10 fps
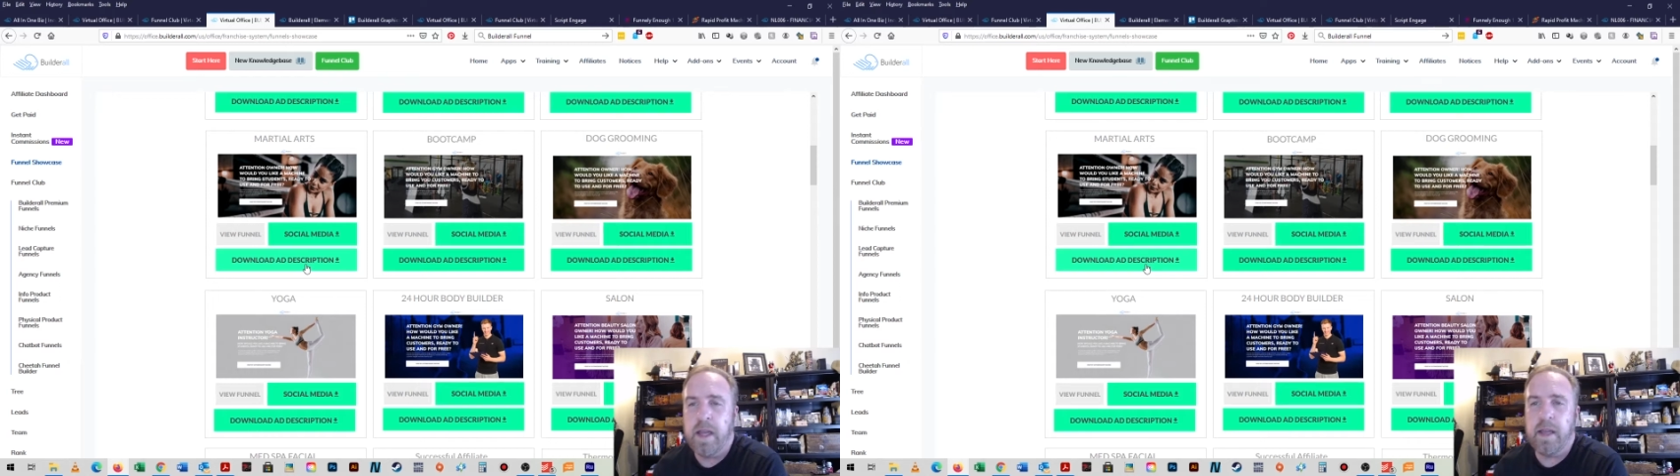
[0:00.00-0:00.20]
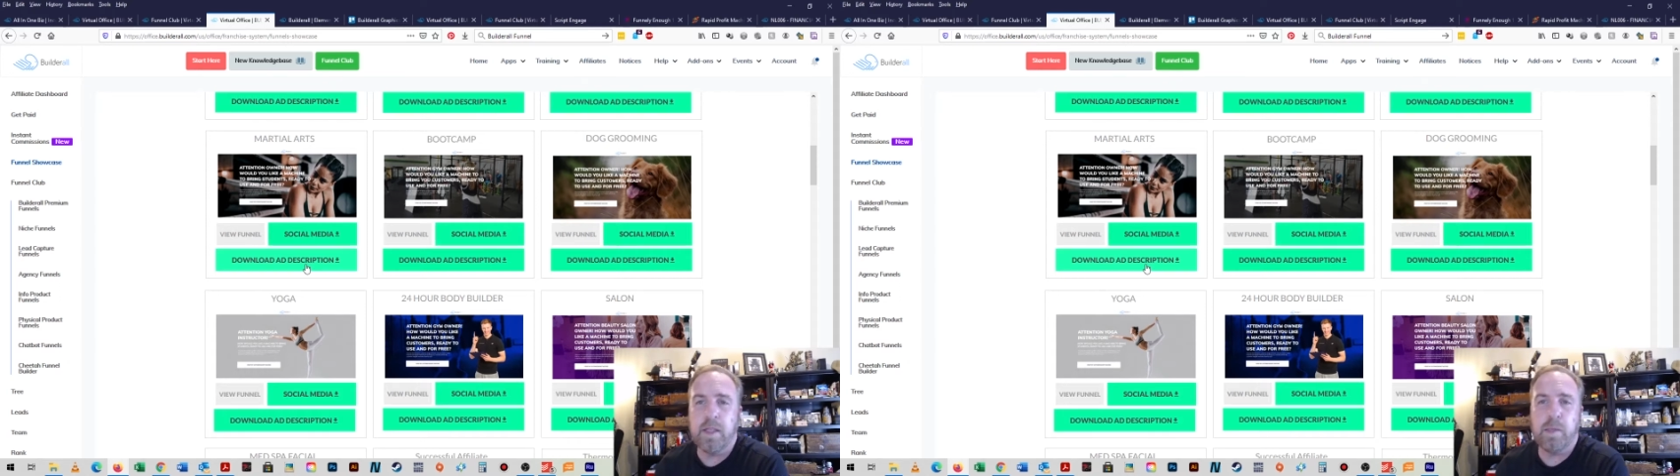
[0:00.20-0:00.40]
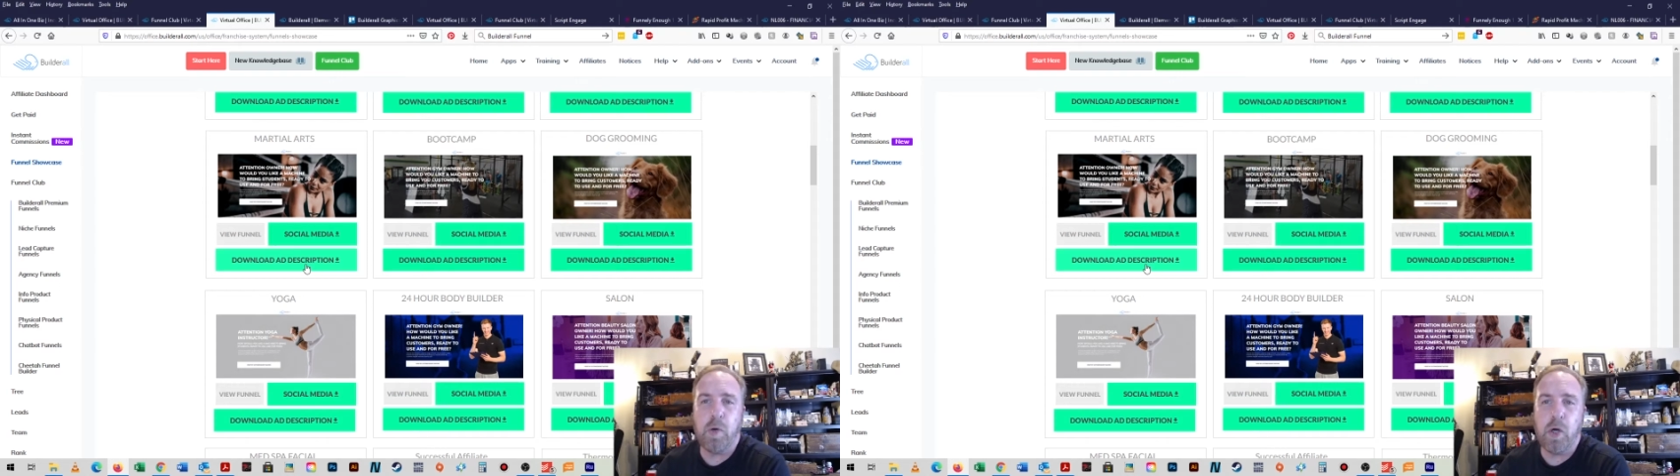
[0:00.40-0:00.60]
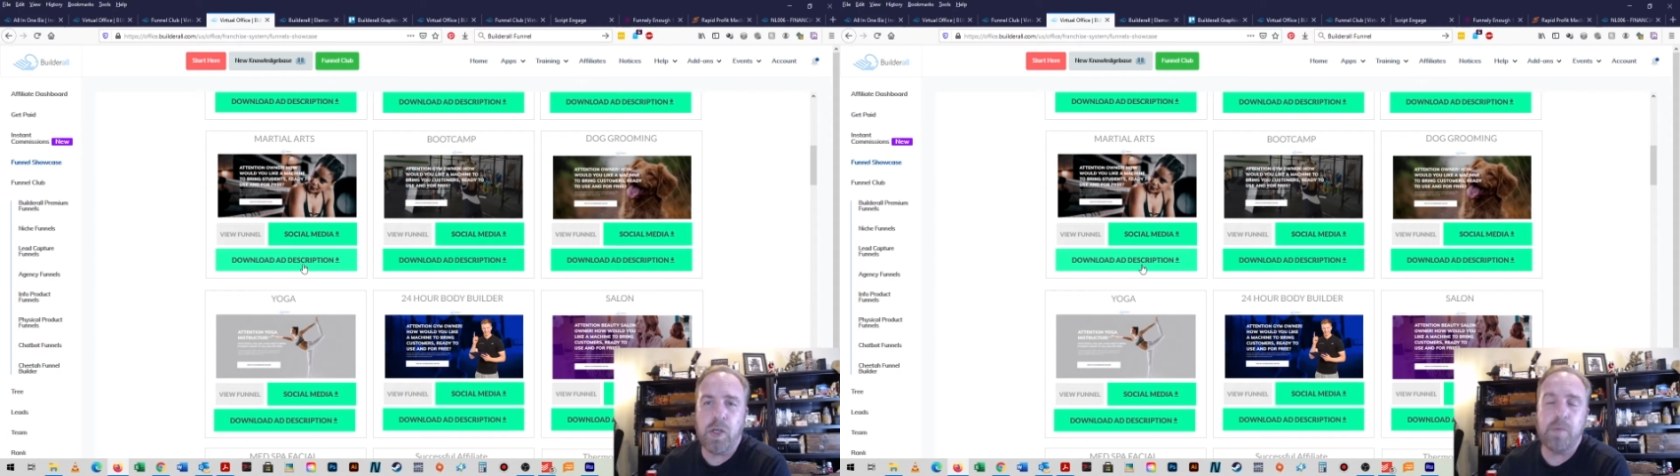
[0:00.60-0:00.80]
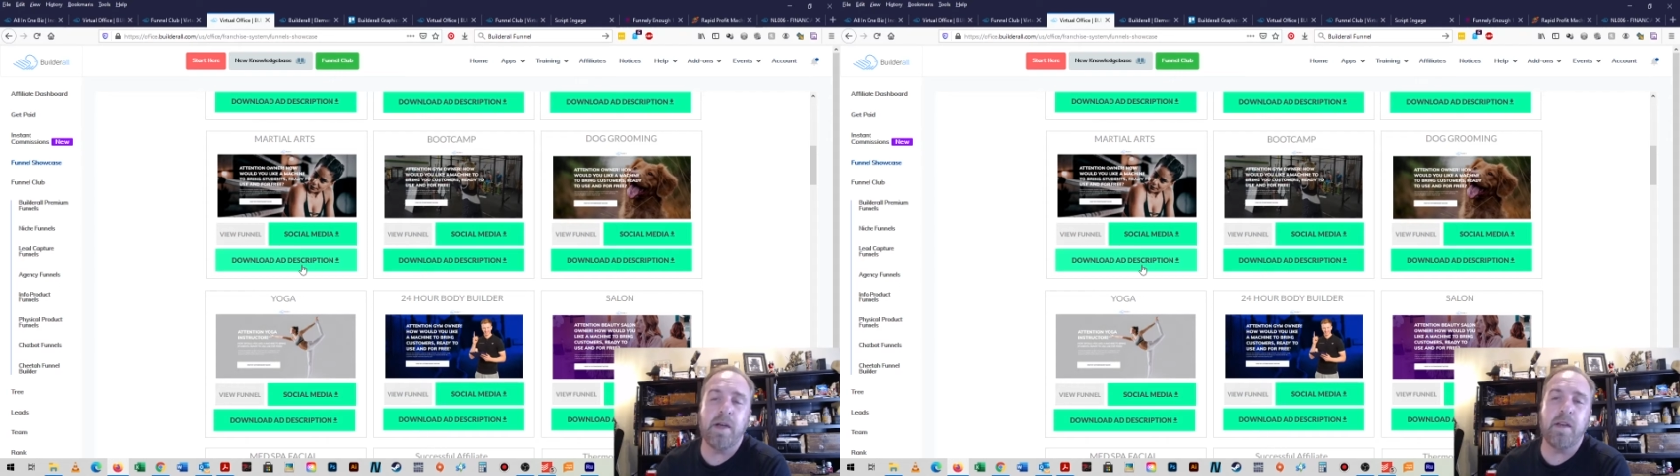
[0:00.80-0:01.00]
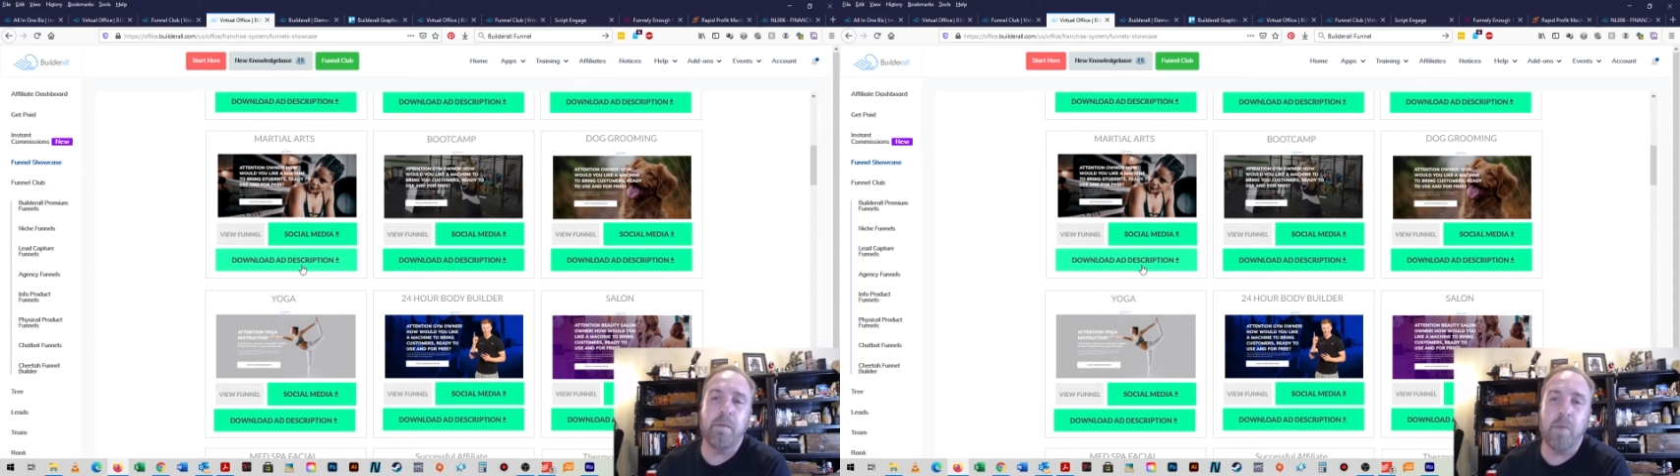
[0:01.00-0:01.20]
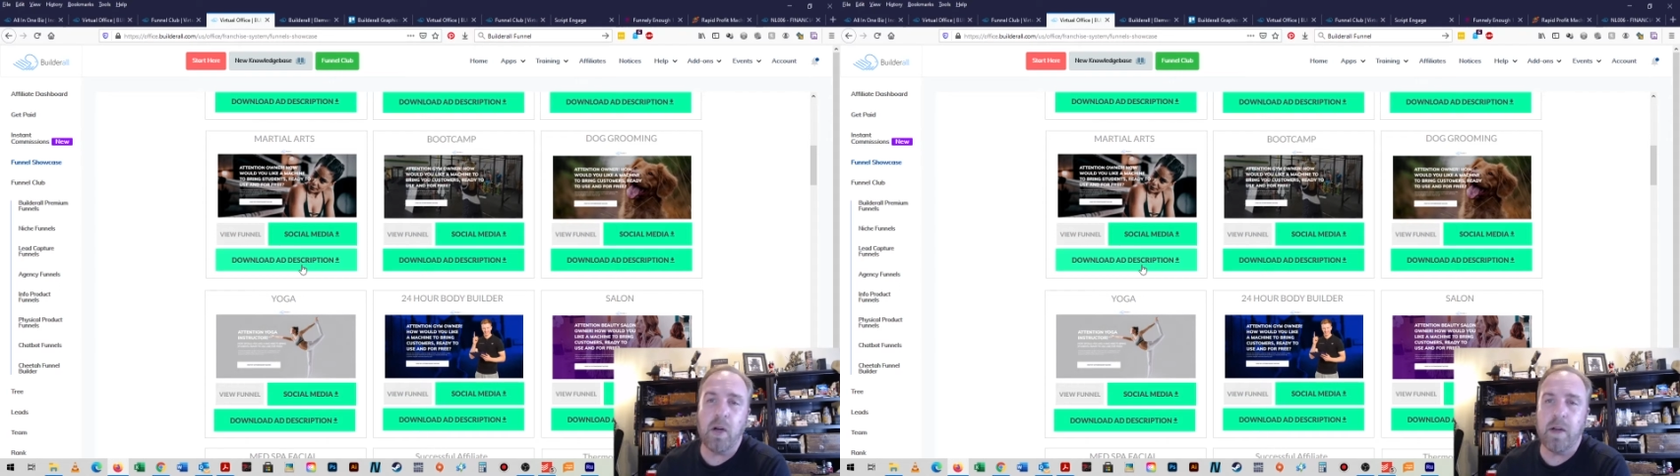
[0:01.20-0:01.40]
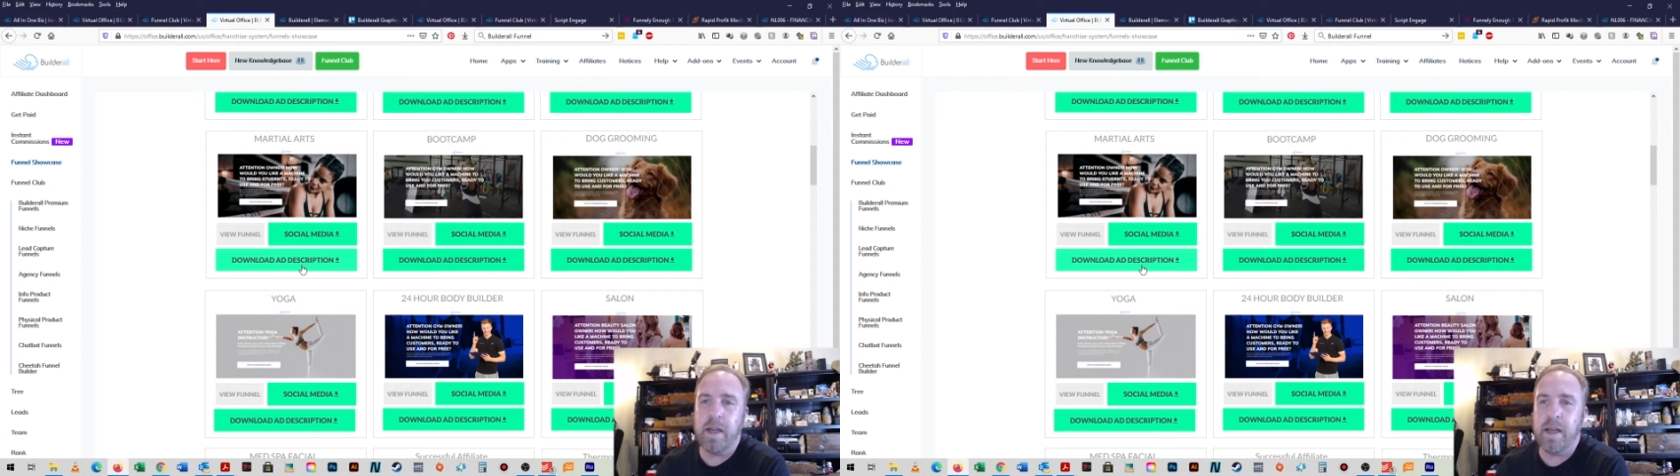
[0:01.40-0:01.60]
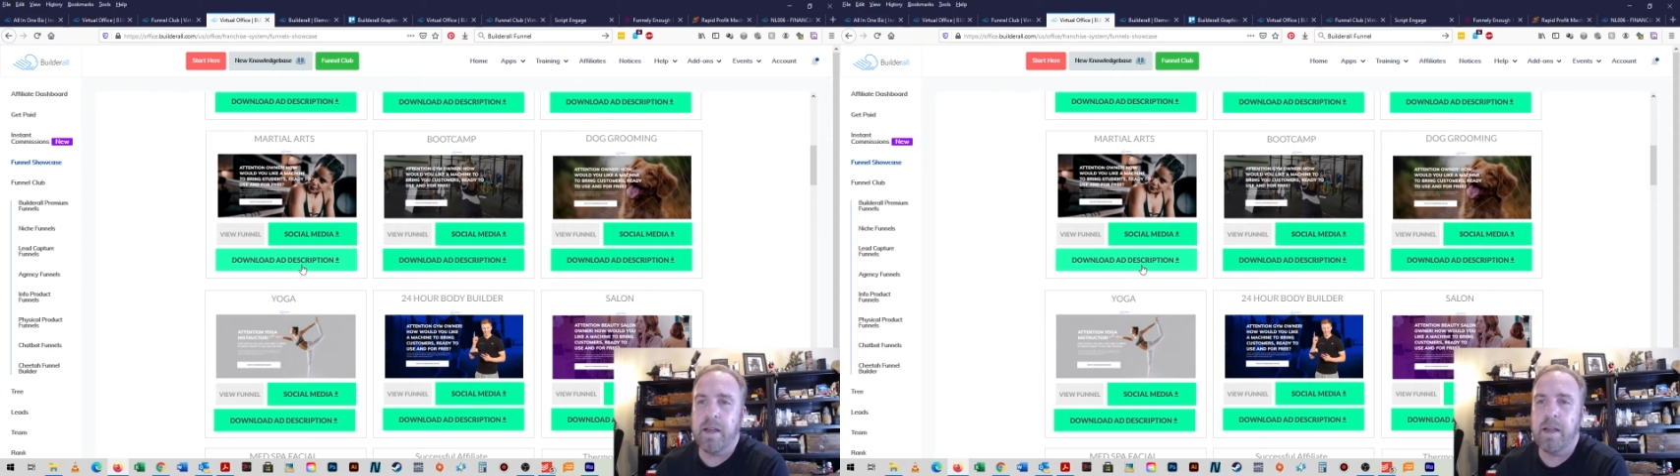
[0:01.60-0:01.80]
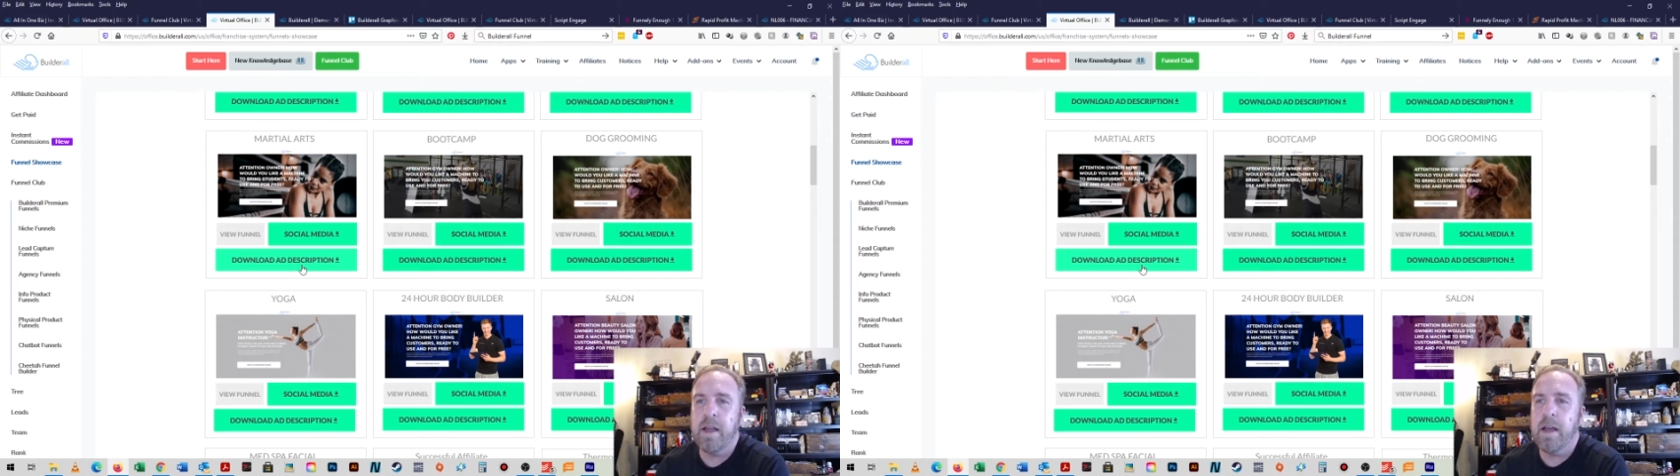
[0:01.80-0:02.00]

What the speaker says: It's push button marketing.